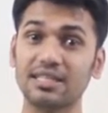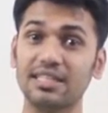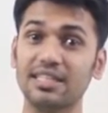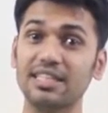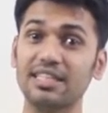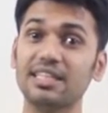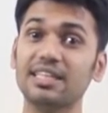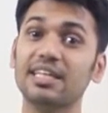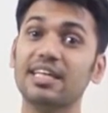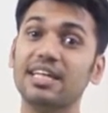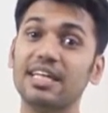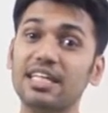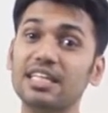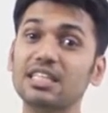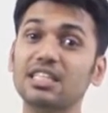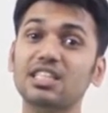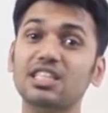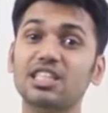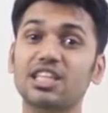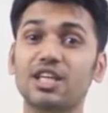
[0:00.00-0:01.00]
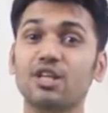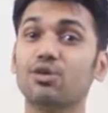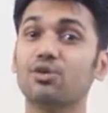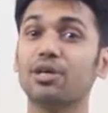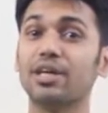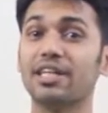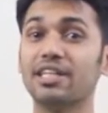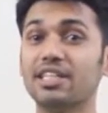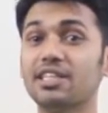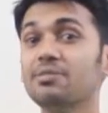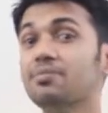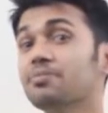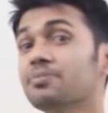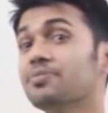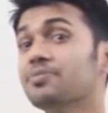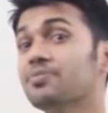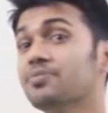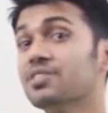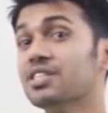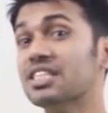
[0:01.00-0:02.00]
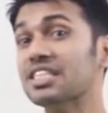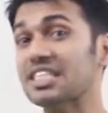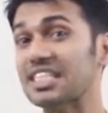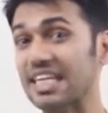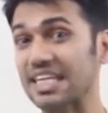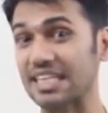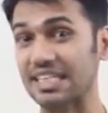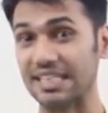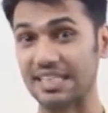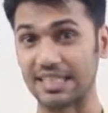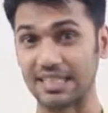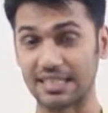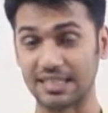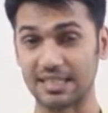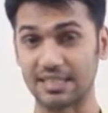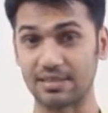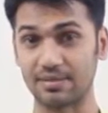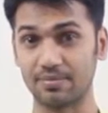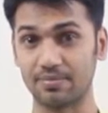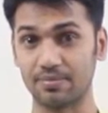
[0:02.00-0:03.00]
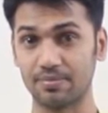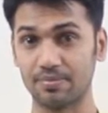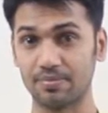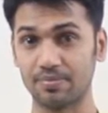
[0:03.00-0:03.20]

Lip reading: the interrogative sentence.